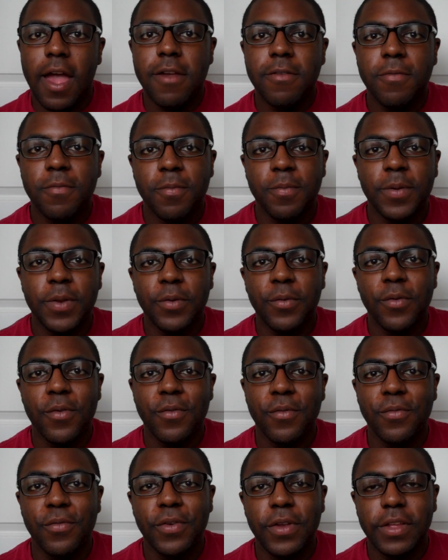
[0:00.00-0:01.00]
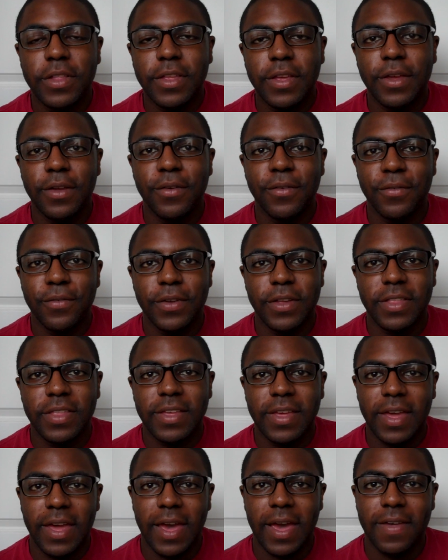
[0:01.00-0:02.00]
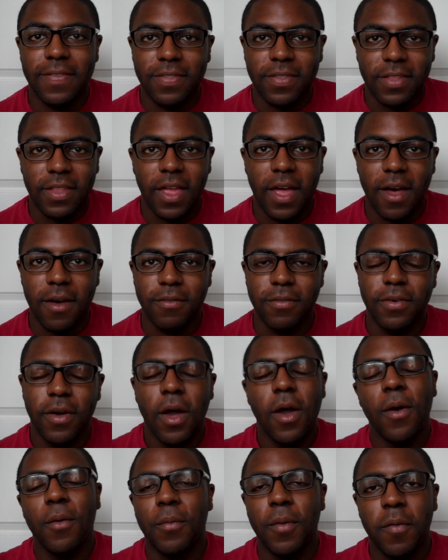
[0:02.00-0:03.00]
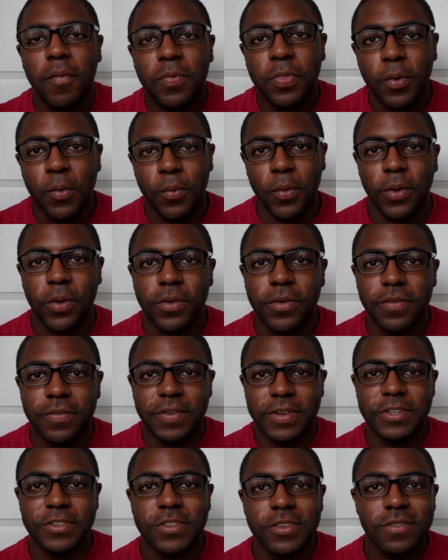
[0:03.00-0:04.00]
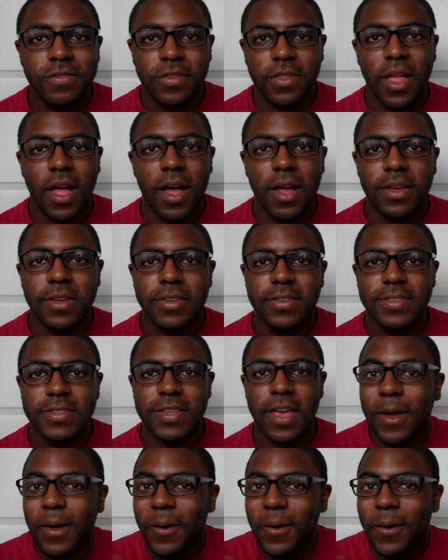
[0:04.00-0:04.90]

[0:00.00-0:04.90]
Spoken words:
I've been really in love with the World Vision vlogs,